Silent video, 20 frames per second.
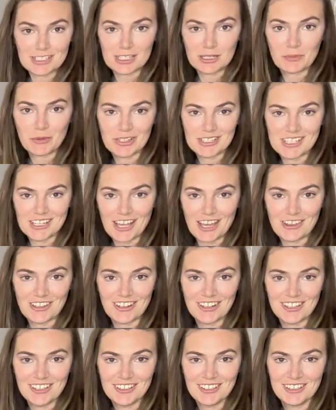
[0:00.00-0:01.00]
to put
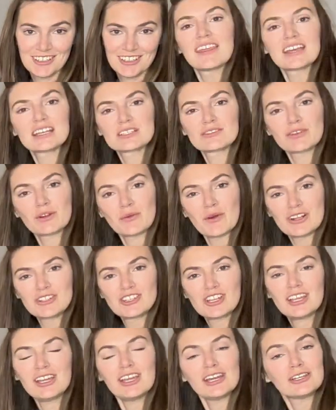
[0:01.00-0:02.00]
together. Thanks for
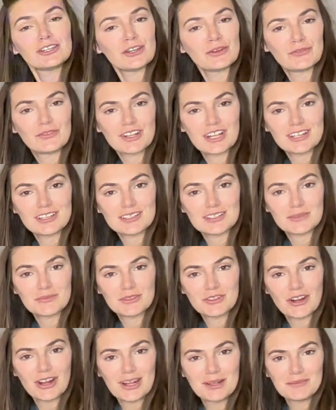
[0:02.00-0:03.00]
watching, and don't forget to
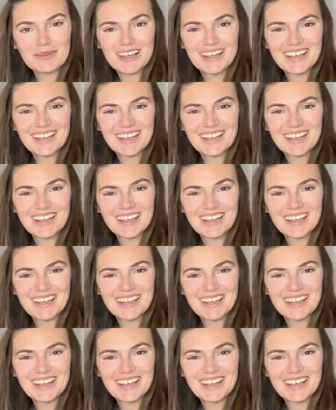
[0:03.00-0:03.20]
subscribe.